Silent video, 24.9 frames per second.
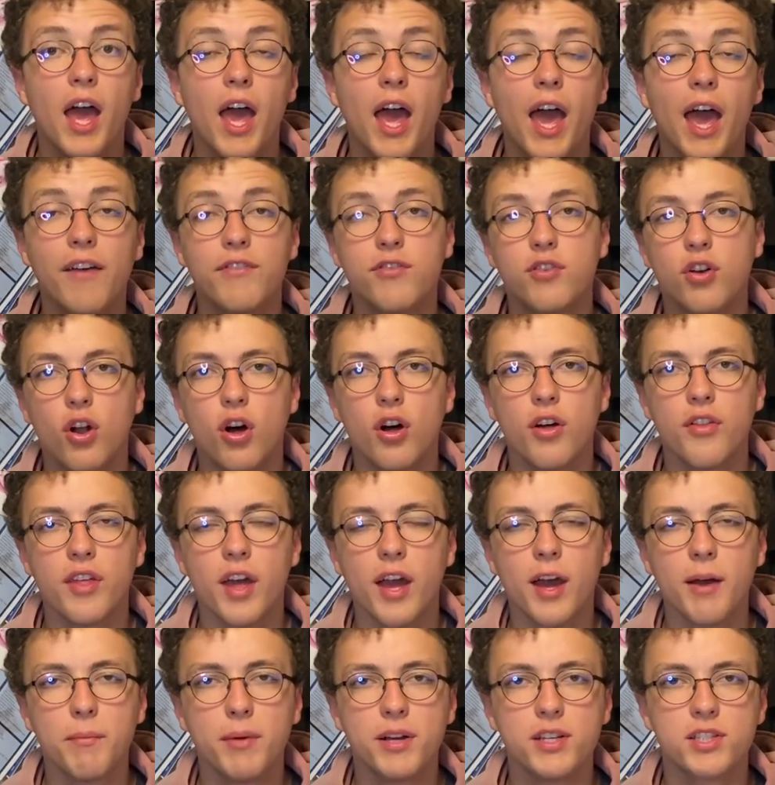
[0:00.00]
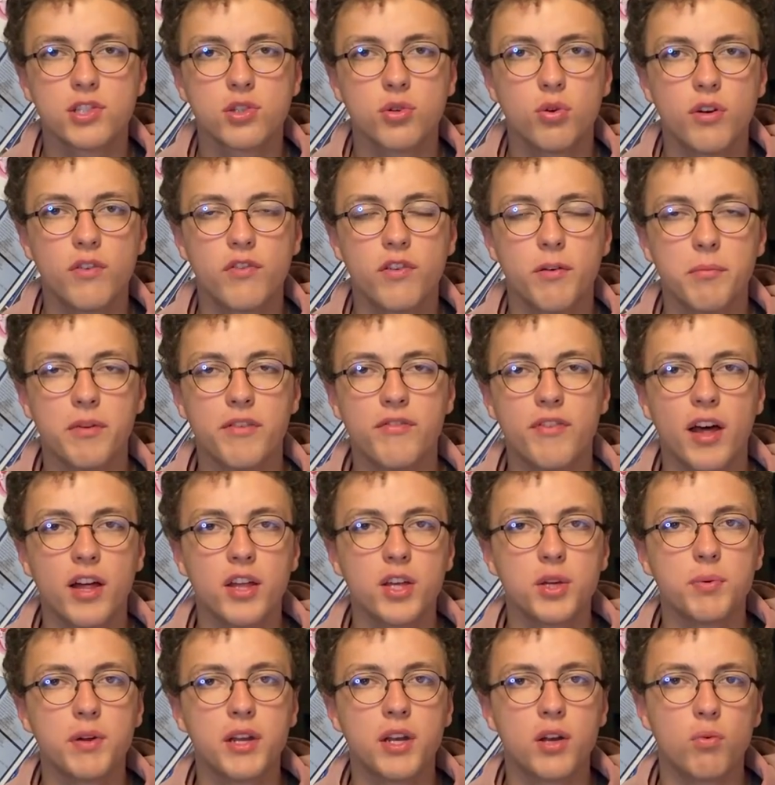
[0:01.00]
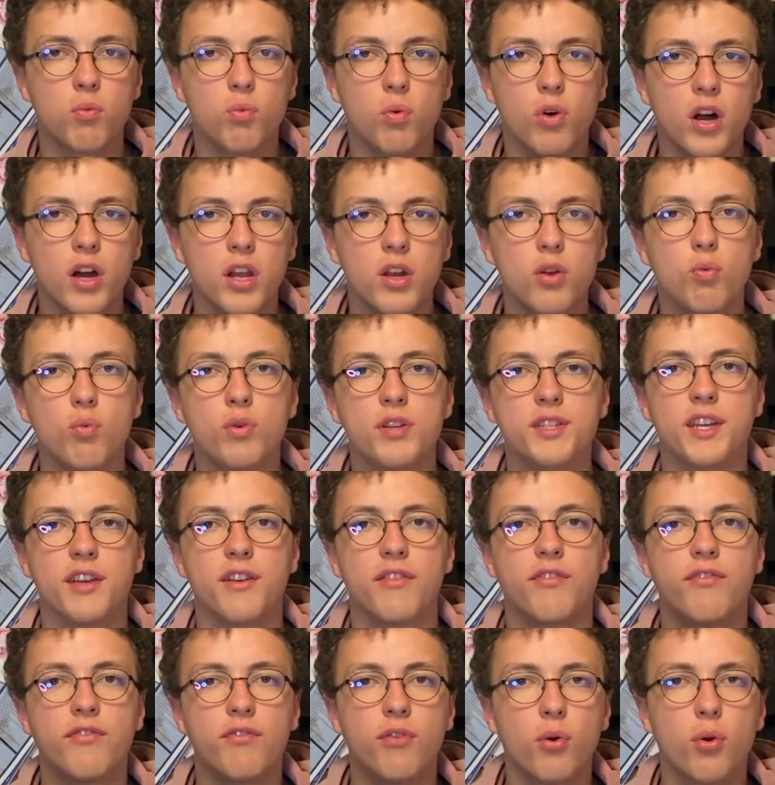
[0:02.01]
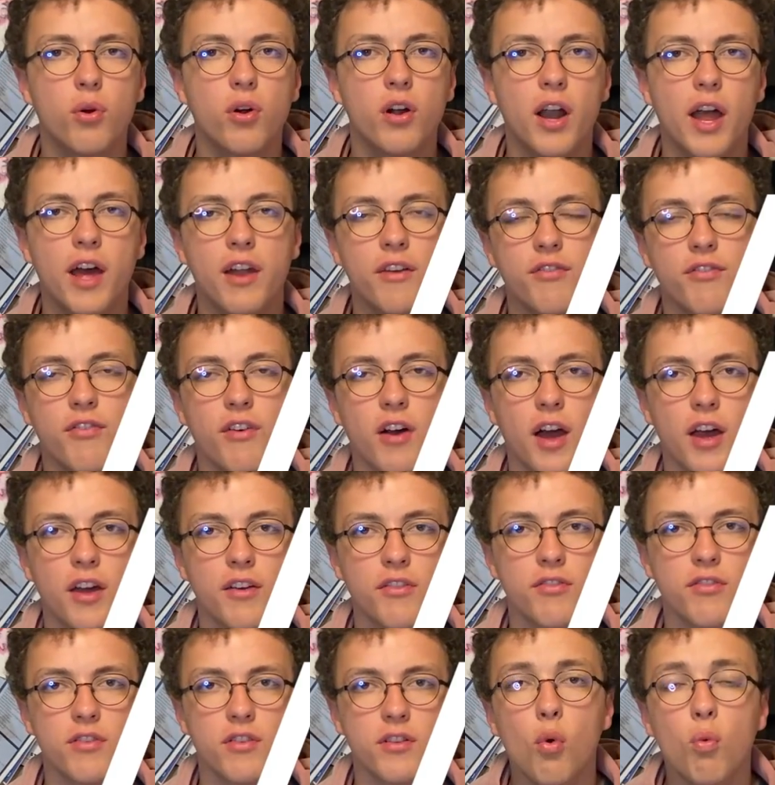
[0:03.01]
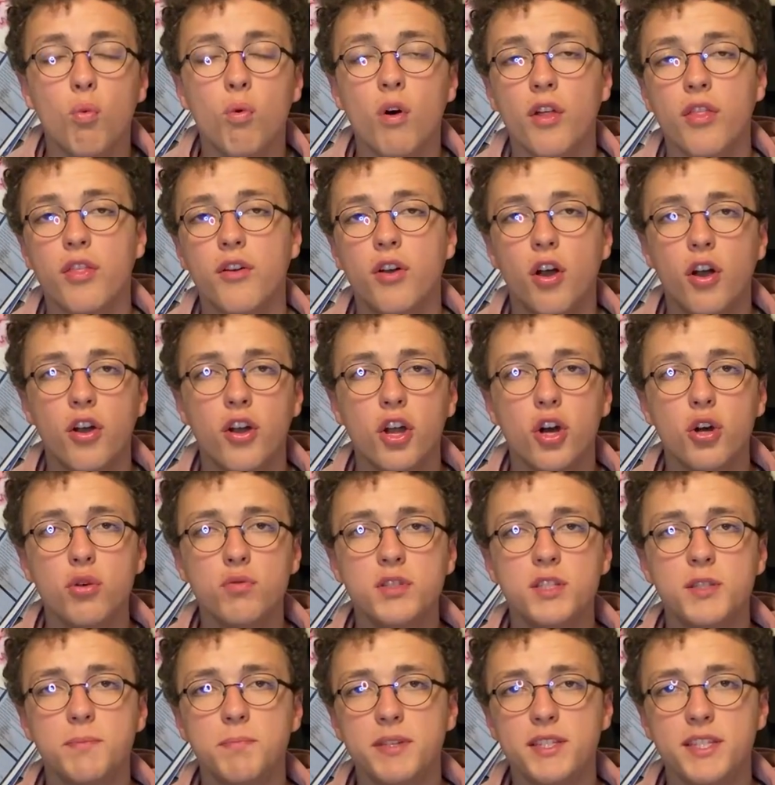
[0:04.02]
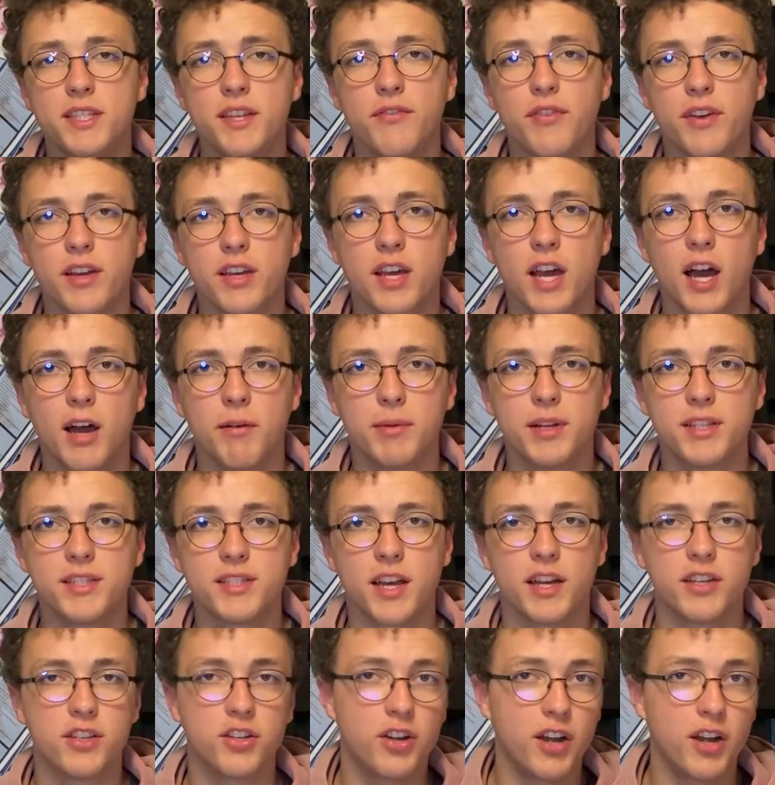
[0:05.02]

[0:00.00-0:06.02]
After all that, my score from Evaluator 1 was a 4 out of 5. While there are no specific comments on your